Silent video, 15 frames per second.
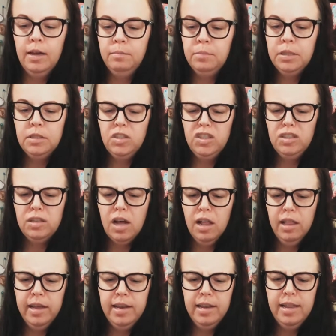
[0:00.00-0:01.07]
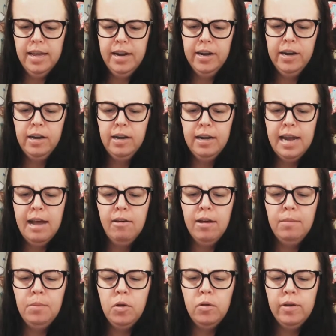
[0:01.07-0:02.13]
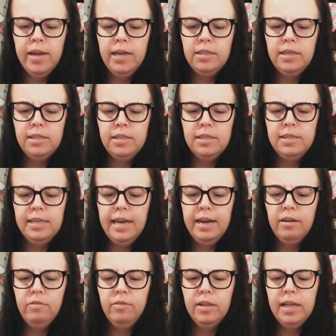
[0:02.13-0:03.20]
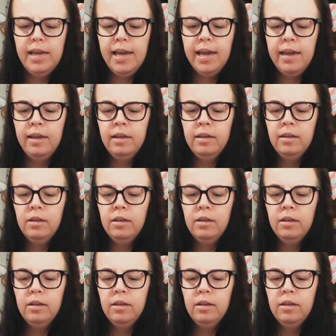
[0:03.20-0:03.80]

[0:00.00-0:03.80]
solid there. Now I'm going to just carefully